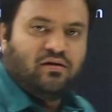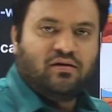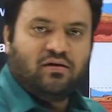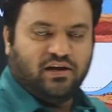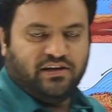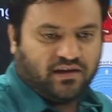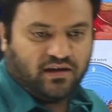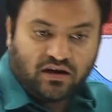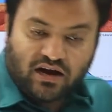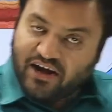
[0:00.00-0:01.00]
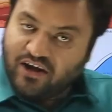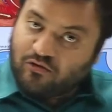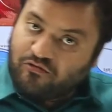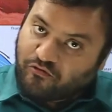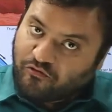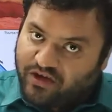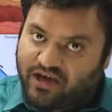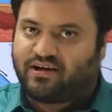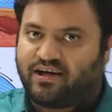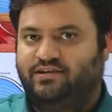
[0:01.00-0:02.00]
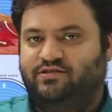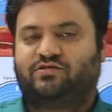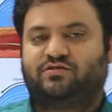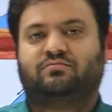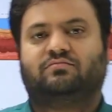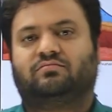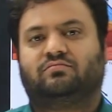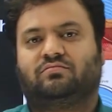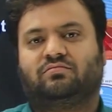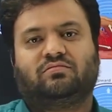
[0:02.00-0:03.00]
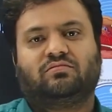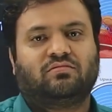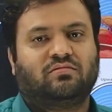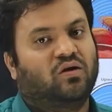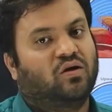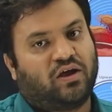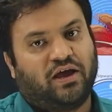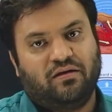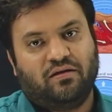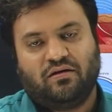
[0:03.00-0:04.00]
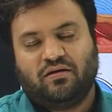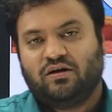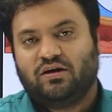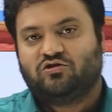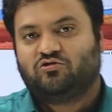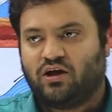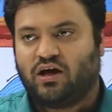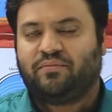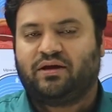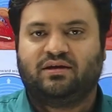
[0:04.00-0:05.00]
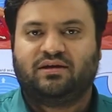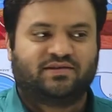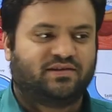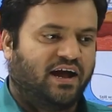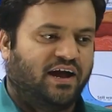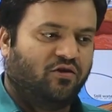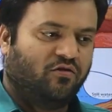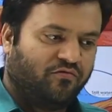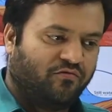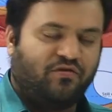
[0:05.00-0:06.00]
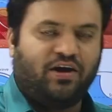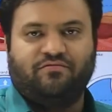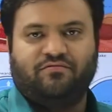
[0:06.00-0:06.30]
is a kind of wave, guys. Okay, tsunami is a kind of wave.